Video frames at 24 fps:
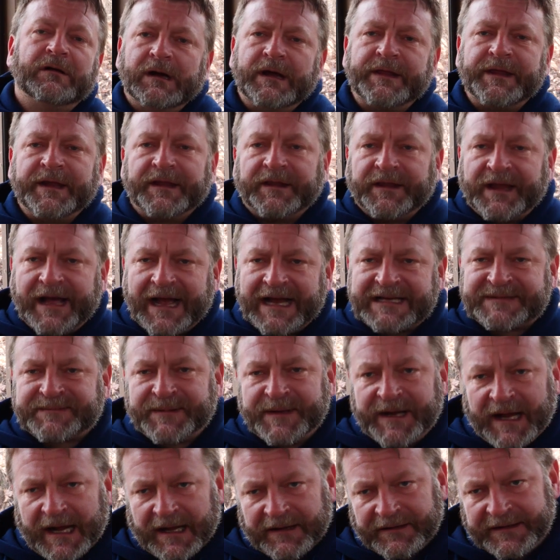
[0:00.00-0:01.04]
And then last
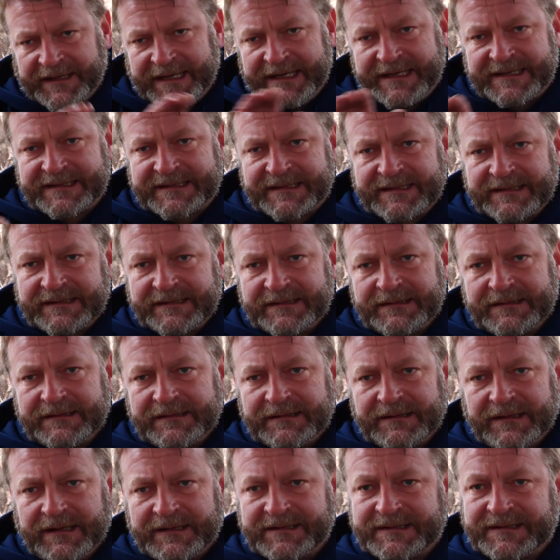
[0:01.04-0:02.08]
but not least,
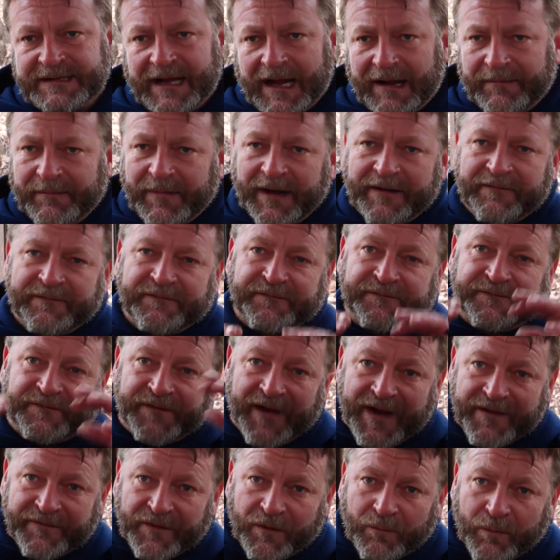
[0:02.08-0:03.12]
it's not my
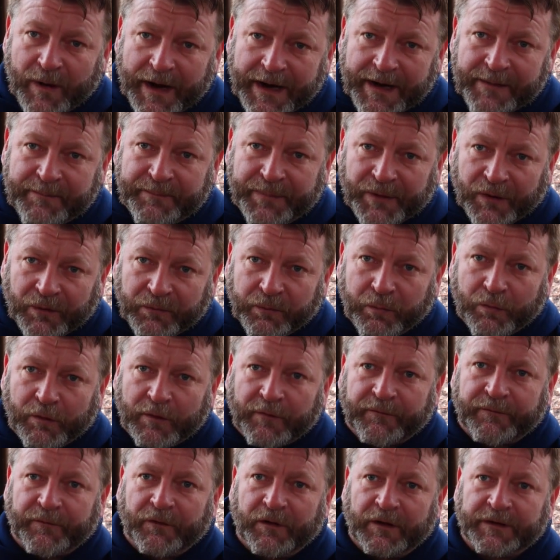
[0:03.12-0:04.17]
favorite way to build
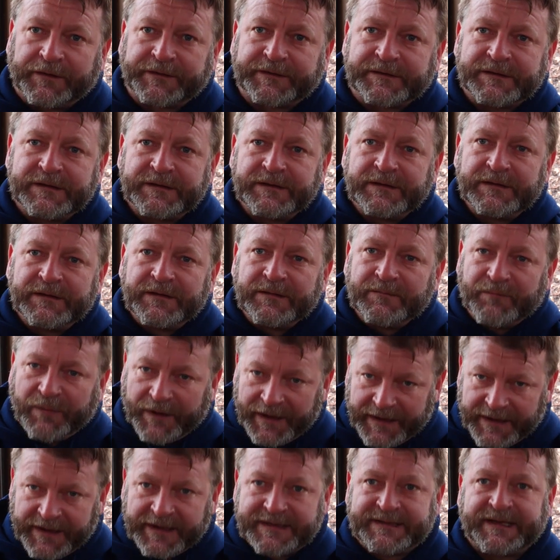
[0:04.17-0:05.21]
waterfalls, but
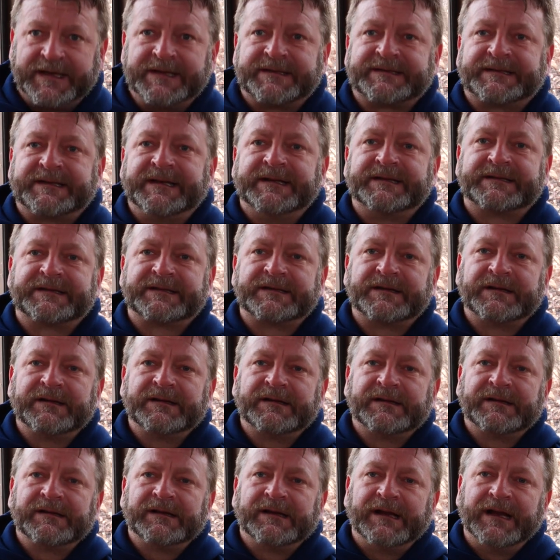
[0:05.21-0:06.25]
in this instance,
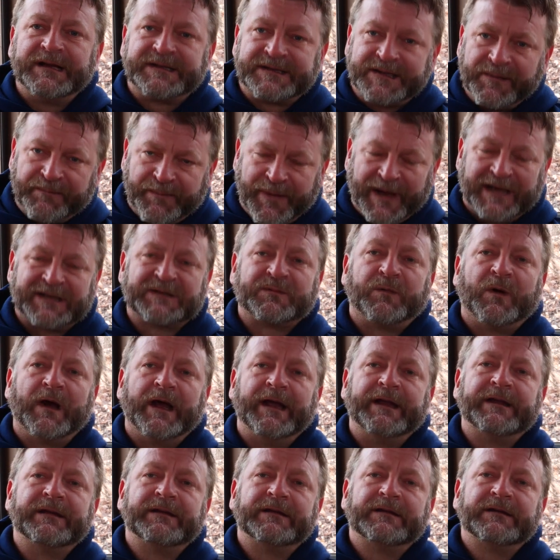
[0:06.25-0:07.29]
it's the best way.